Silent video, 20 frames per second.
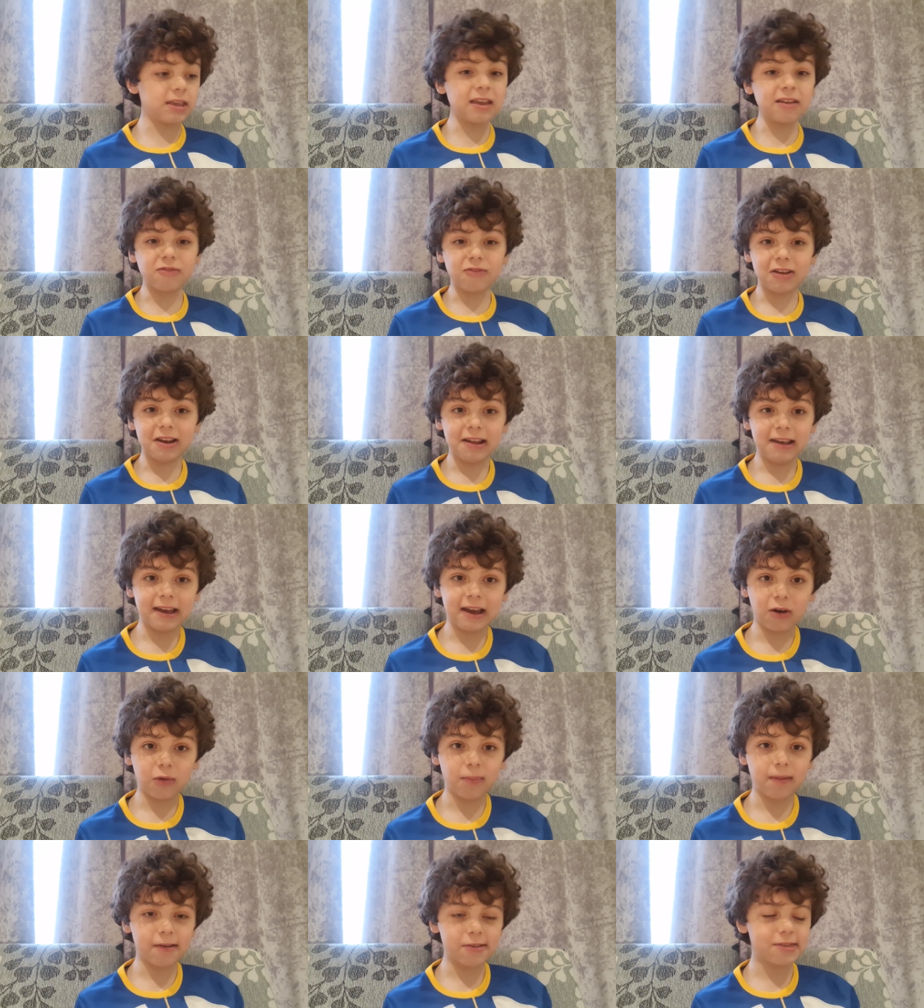he didn't really
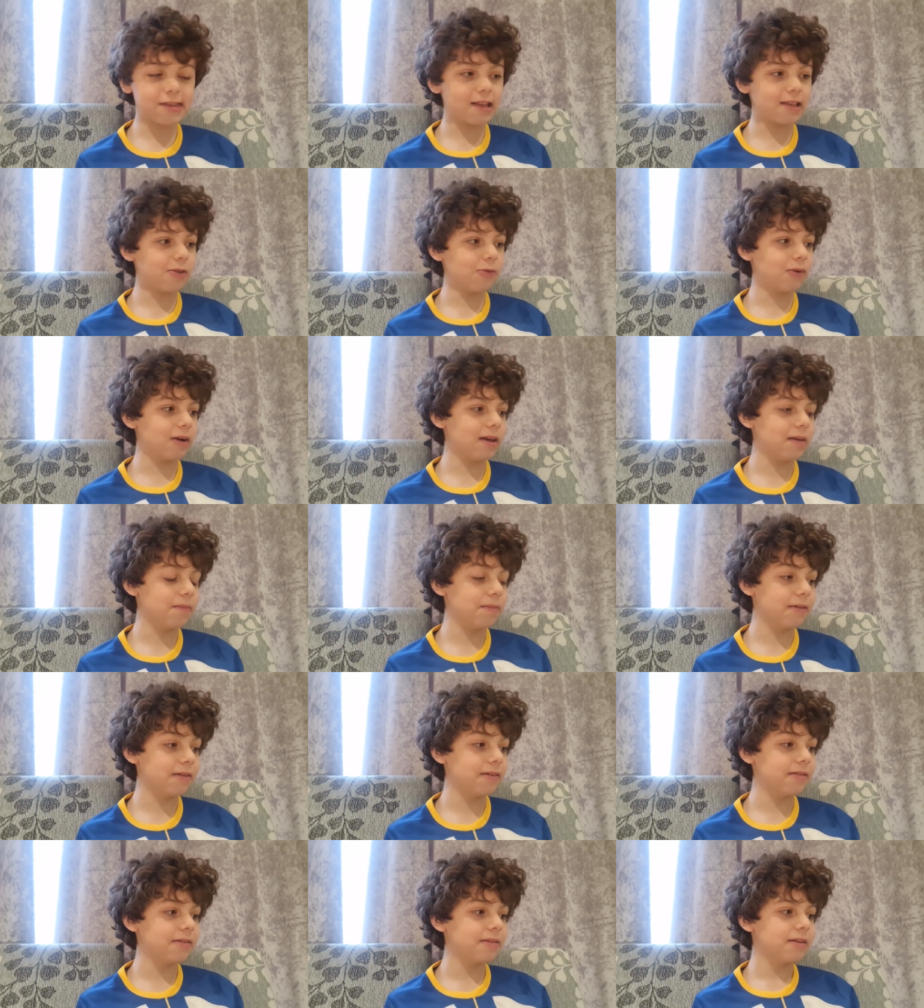help us anyway,
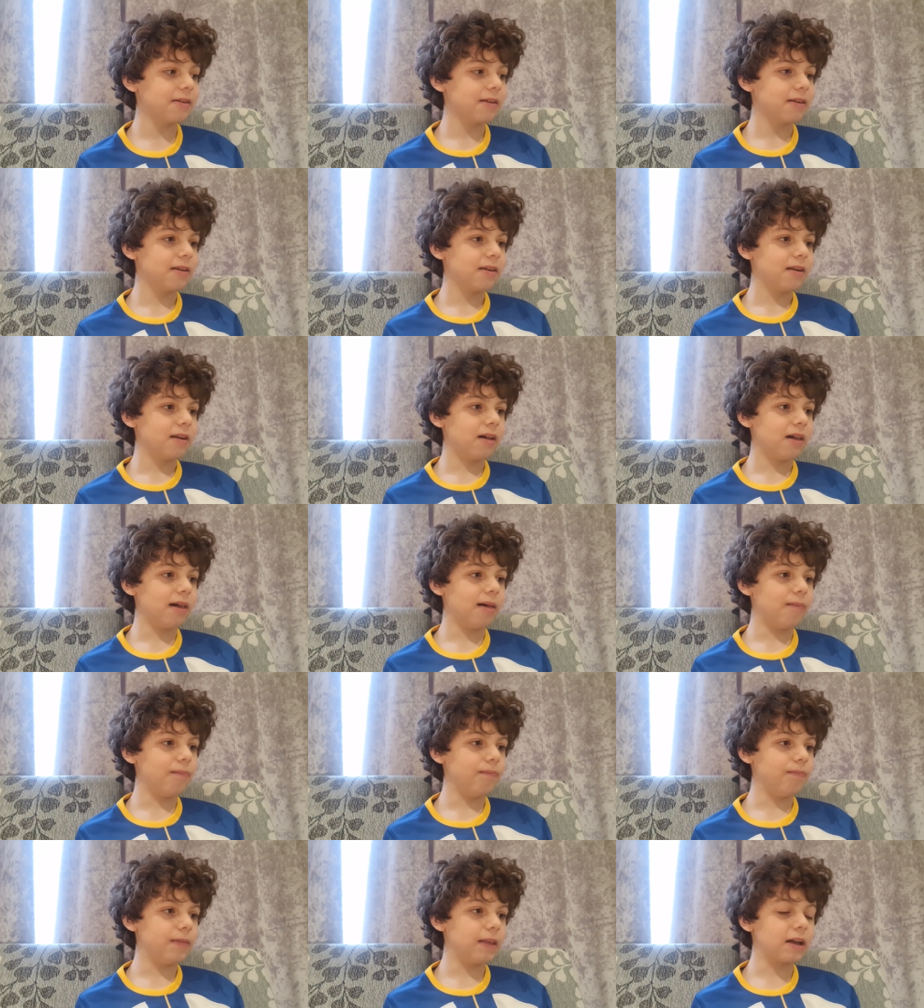but
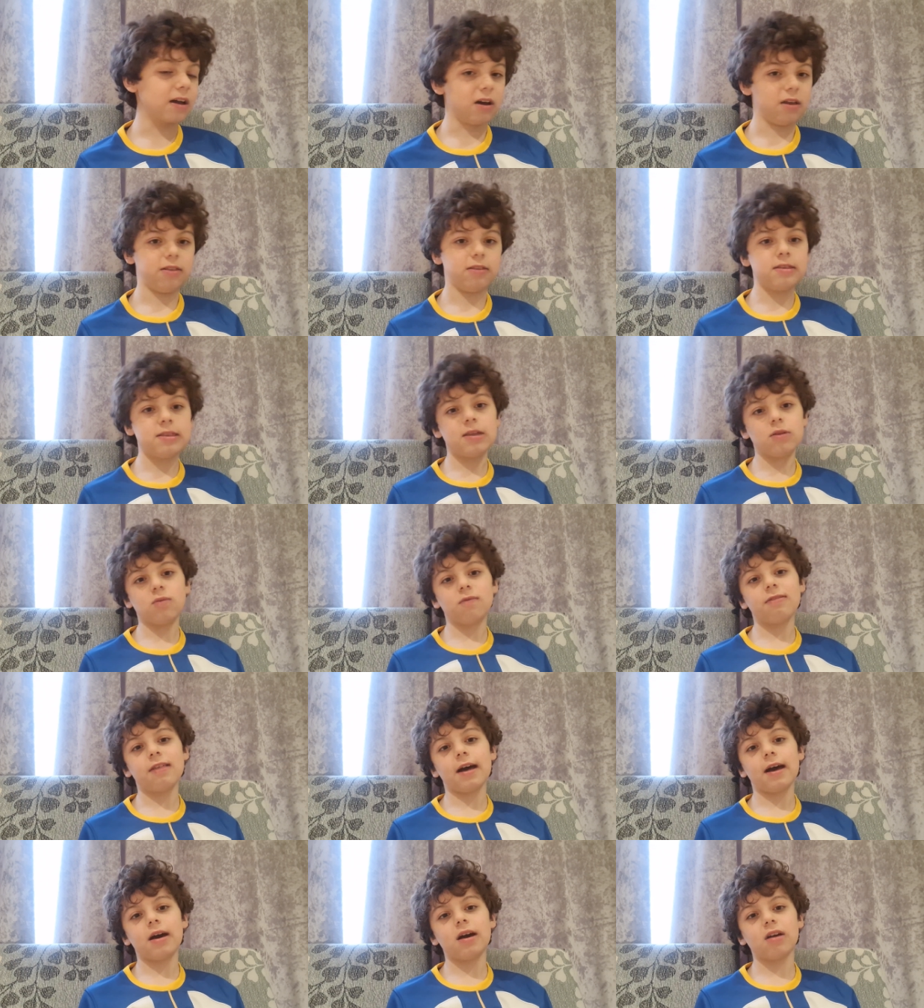um, he kind of did
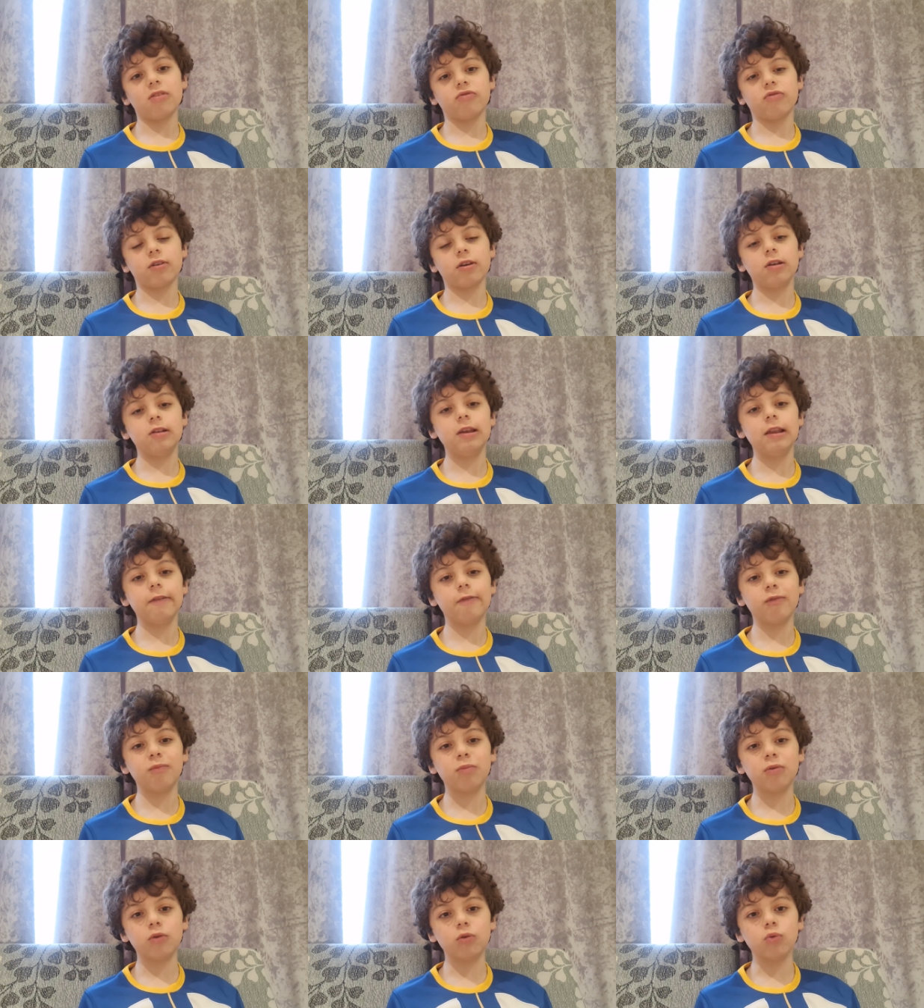that hat trick at
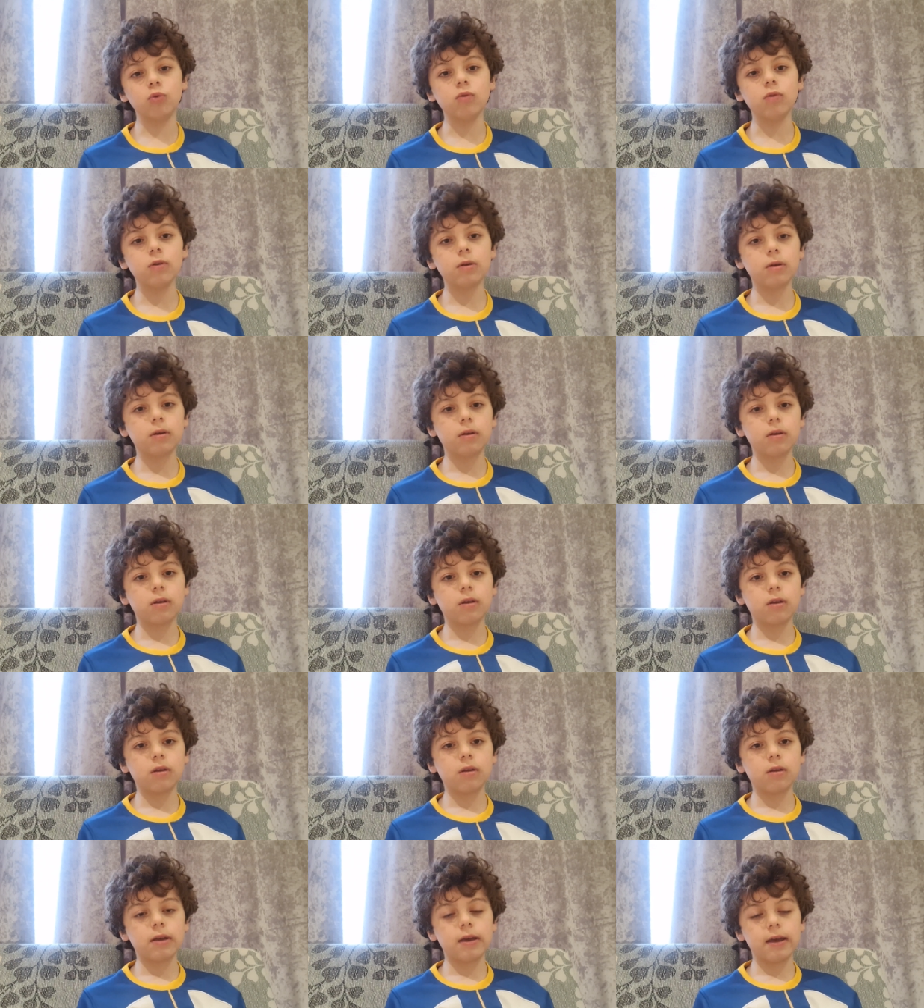Liverpool,
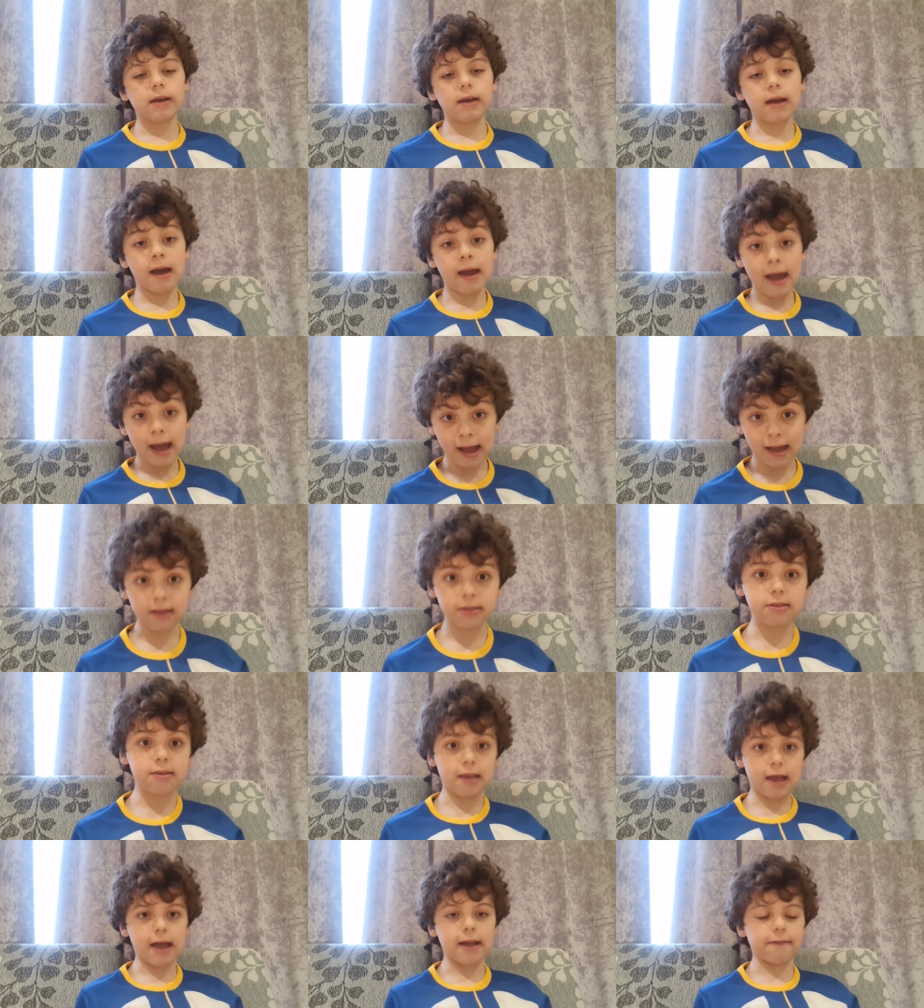
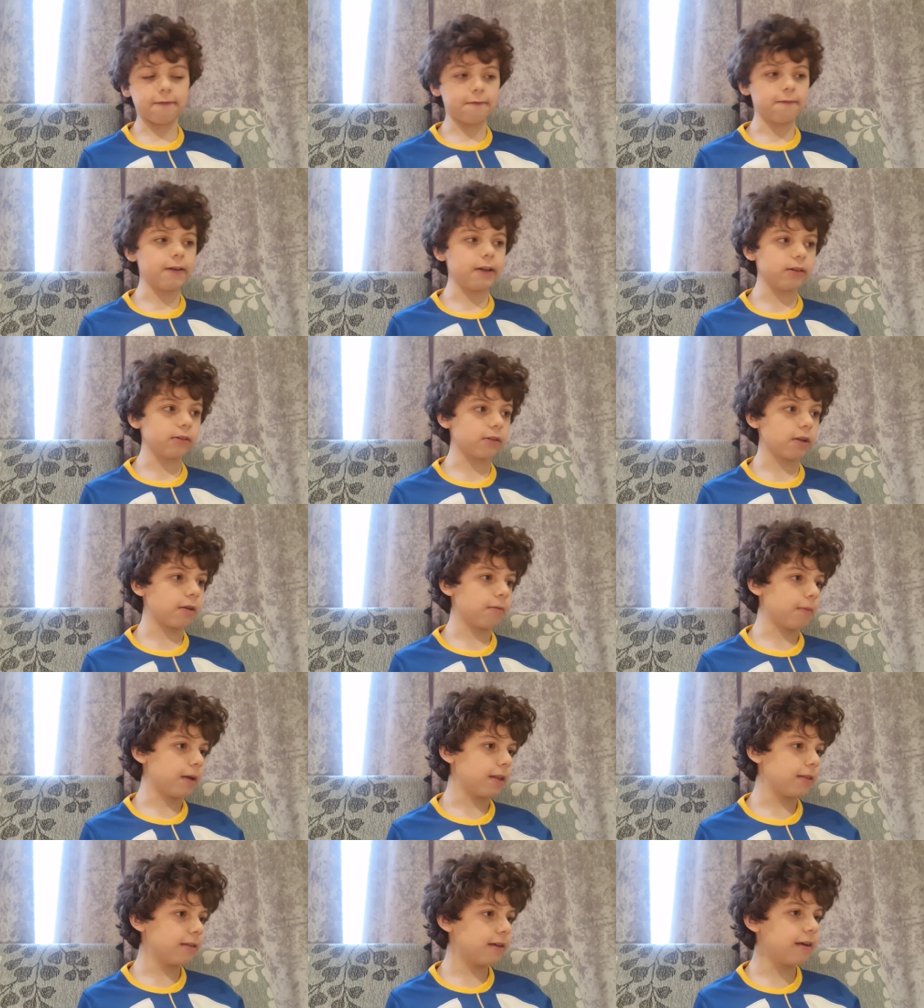at Anfield, I
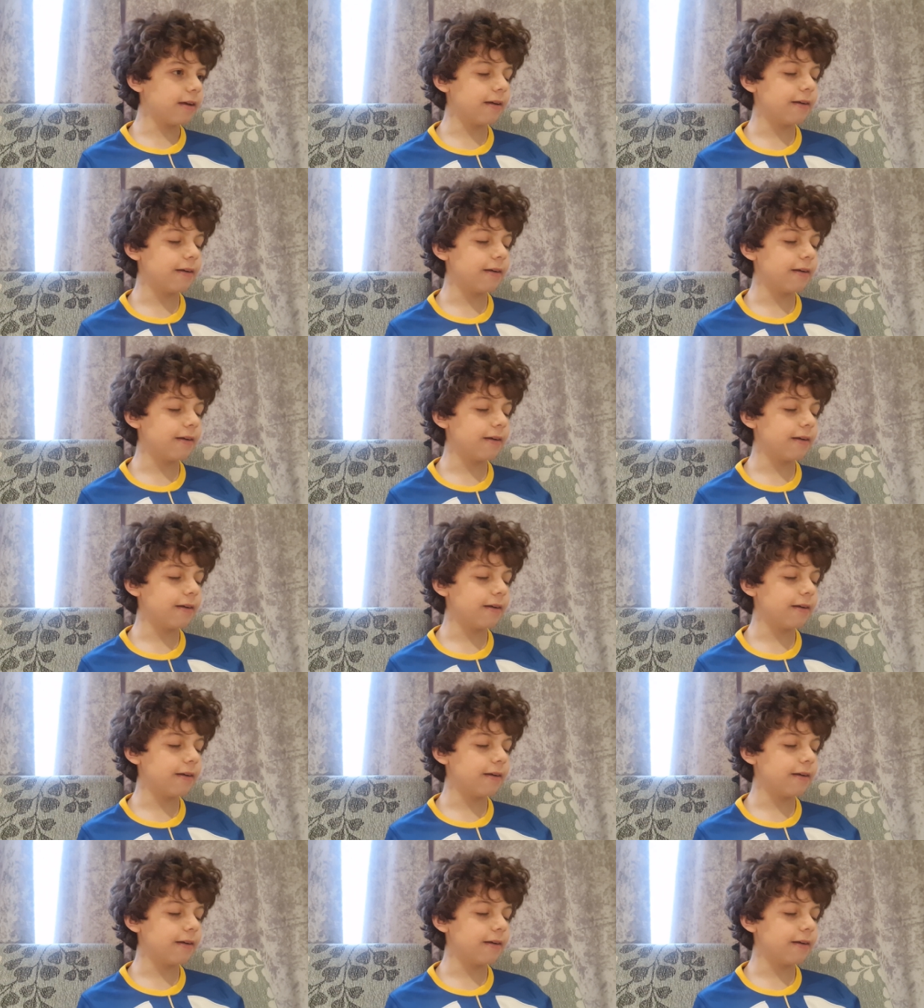meant.